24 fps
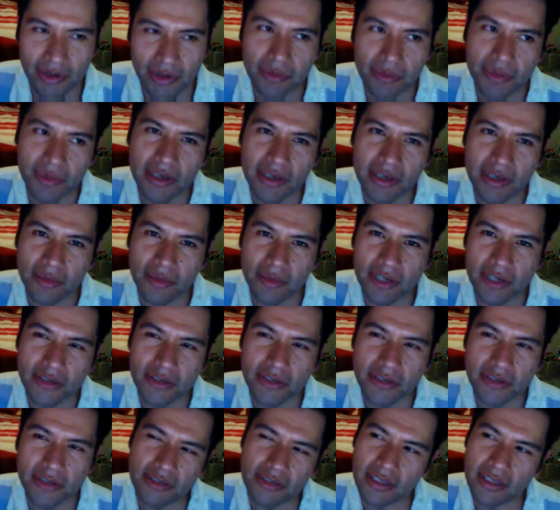will be the
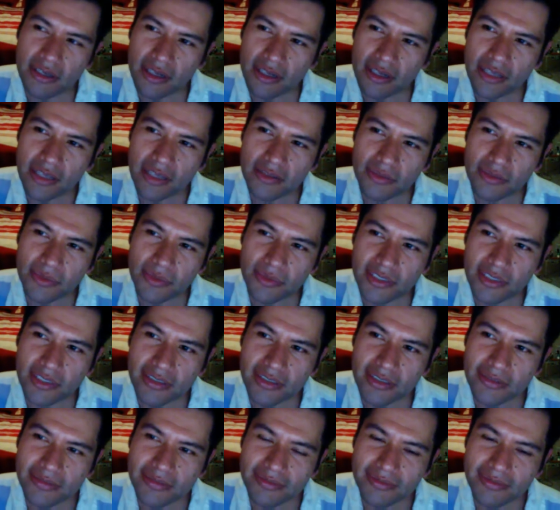commercials in our classroom, though.
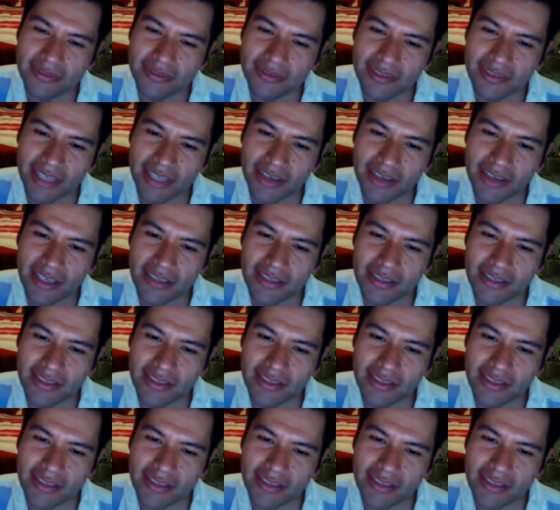Like,